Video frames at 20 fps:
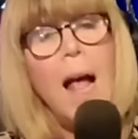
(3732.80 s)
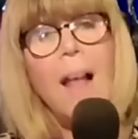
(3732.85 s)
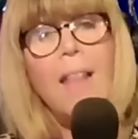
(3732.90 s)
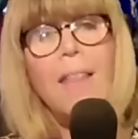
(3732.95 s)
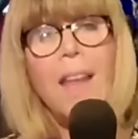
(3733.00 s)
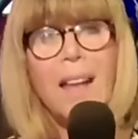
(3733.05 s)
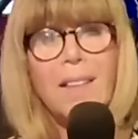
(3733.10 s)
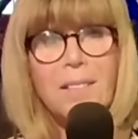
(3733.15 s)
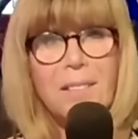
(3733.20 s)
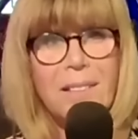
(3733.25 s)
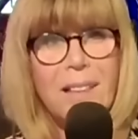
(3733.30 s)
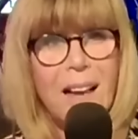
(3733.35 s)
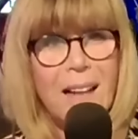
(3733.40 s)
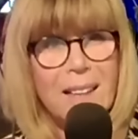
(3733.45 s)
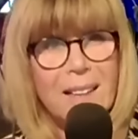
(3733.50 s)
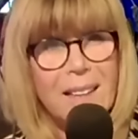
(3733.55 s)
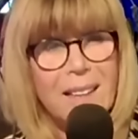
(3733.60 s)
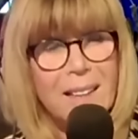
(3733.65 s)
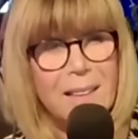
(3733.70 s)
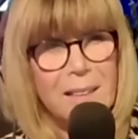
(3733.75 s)
that's
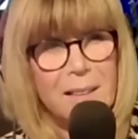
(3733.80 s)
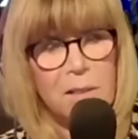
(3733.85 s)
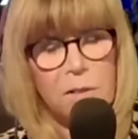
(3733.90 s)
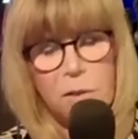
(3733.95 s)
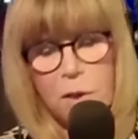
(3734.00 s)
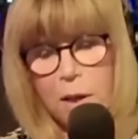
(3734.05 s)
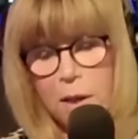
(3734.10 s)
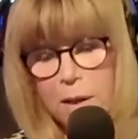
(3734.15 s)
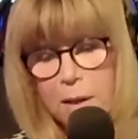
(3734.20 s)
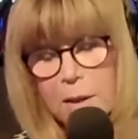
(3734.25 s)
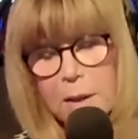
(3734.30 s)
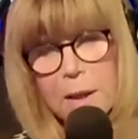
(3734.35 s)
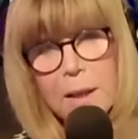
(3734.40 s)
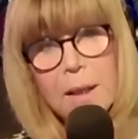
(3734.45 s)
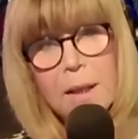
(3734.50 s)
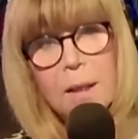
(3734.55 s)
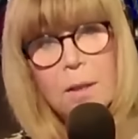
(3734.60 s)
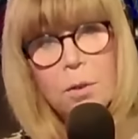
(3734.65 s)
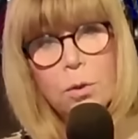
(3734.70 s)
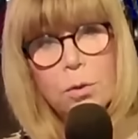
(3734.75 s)
not
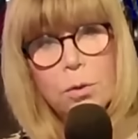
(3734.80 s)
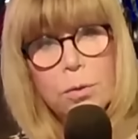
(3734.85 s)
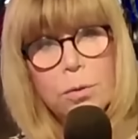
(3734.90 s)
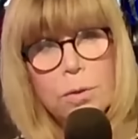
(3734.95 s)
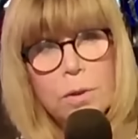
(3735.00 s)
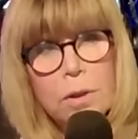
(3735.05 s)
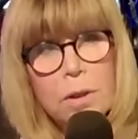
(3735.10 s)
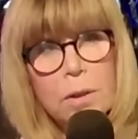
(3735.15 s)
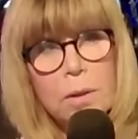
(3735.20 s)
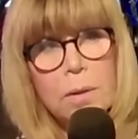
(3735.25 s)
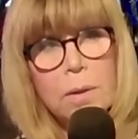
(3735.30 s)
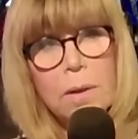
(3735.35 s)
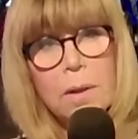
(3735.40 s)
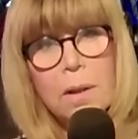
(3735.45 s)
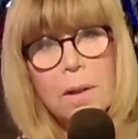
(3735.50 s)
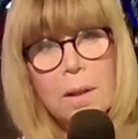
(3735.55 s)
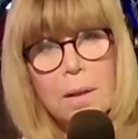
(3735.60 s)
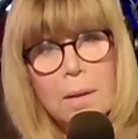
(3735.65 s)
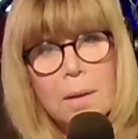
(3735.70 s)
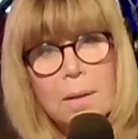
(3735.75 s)
entirely true.
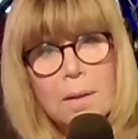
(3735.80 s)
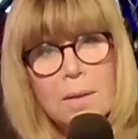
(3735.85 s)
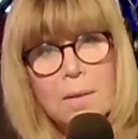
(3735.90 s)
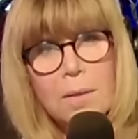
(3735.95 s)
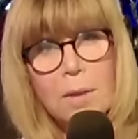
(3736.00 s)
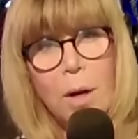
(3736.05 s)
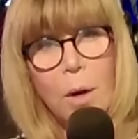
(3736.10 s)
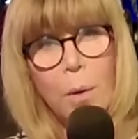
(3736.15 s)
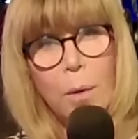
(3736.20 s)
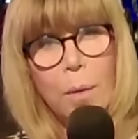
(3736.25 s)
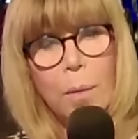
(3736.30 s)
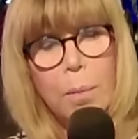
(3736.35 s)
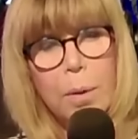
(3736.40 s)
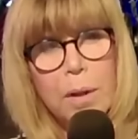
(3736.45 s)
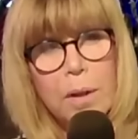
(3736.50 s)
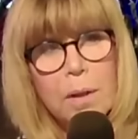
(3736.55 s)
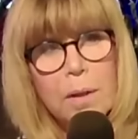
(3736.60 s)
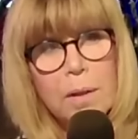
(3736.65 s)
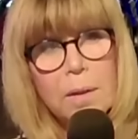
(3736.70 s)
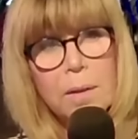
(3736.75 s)
It's
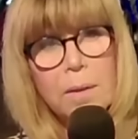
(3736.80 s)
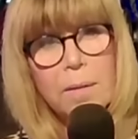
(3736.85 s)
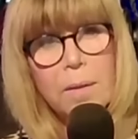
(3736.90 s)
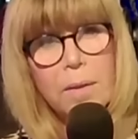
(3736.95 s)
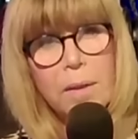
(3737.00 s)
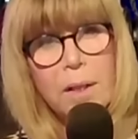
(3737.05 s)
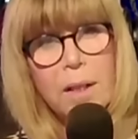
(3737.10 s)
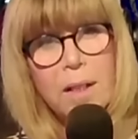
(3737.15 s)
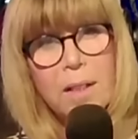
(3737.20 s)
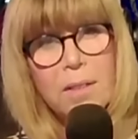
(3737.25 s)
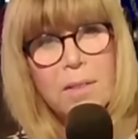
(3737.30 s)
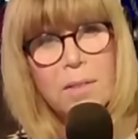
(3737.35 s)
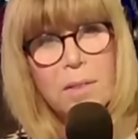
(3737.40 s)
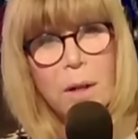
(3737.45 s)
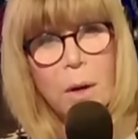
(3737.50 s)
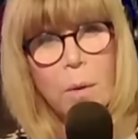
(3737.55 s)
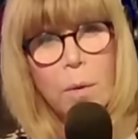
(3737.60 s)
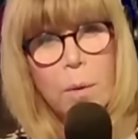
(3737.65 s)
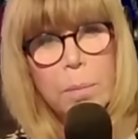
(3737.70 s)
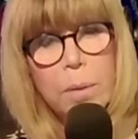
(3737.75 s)
knowable. It is
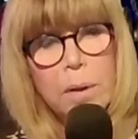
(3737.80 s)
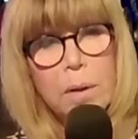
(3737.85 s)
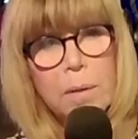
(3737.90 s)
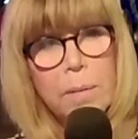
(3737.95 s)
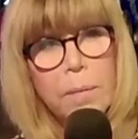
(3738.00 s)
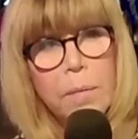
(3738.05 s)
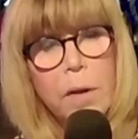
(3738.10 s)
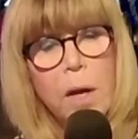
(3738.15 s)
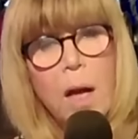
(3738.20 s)
knowable.